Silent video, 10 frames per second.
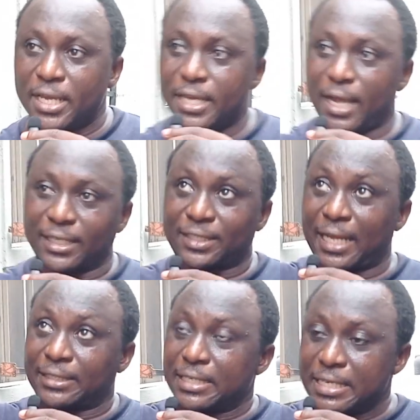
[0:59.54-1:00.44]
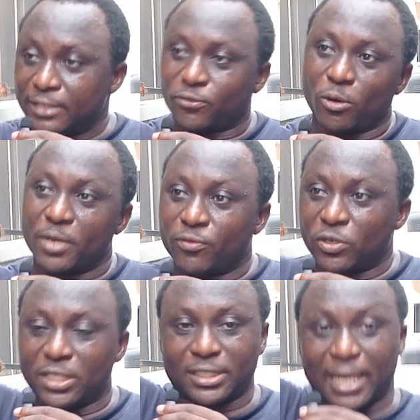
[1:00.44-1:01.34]
he can start it from
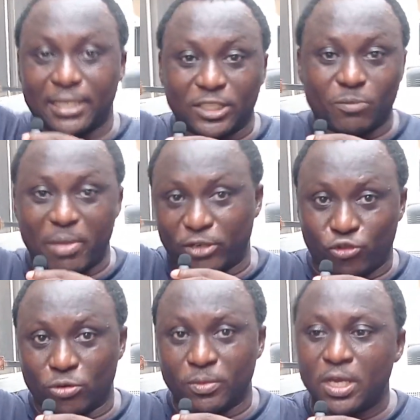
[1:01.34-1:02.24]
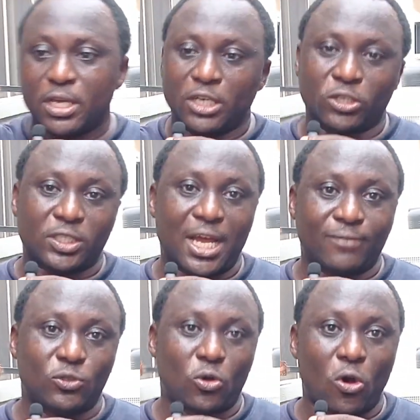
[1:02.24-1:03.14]
even inside his bedroom. He doesn't
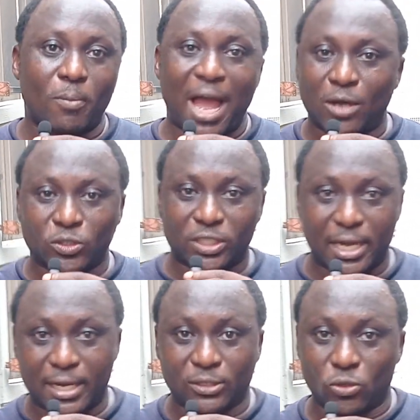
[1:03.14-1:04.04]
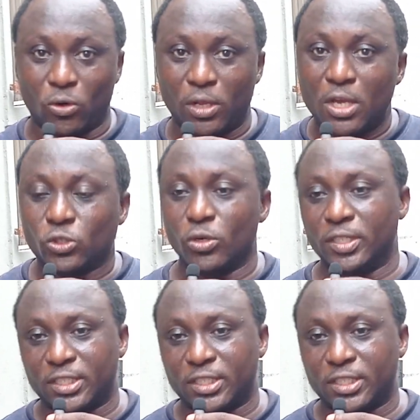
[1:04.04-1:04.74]
have to come outside at all. So it